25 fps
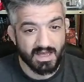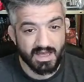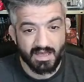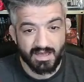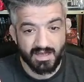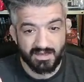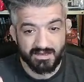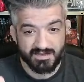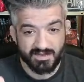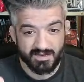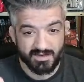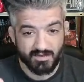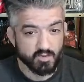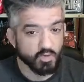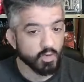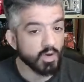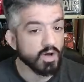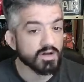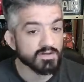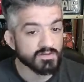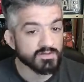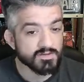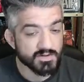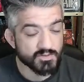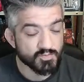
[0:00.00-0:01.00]
and
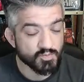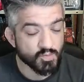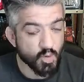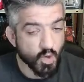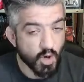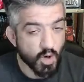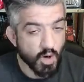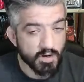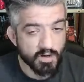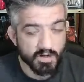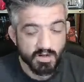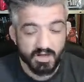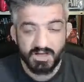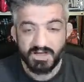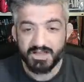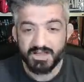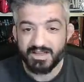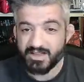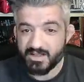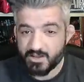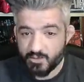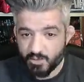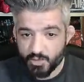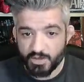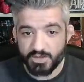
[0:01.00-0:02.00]
200 proc,
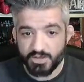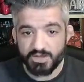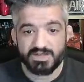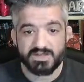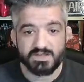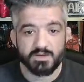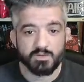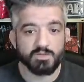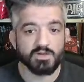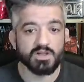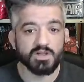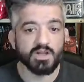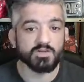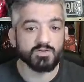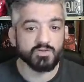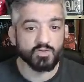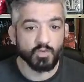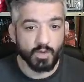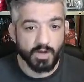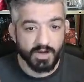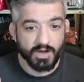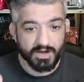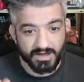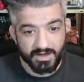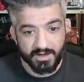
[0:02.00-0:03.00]
it's pretty similar
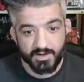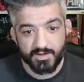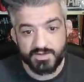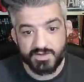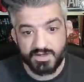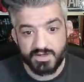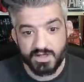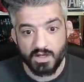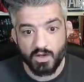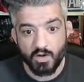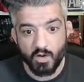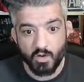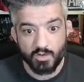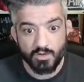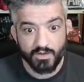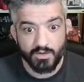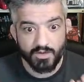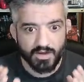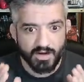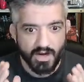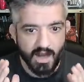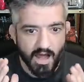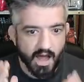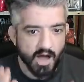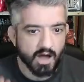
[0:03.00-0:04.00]
to an energy on
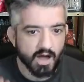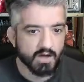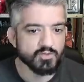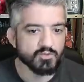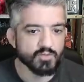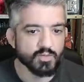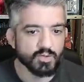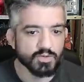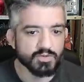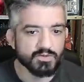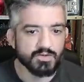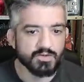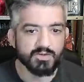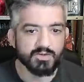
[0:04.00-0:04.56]
the output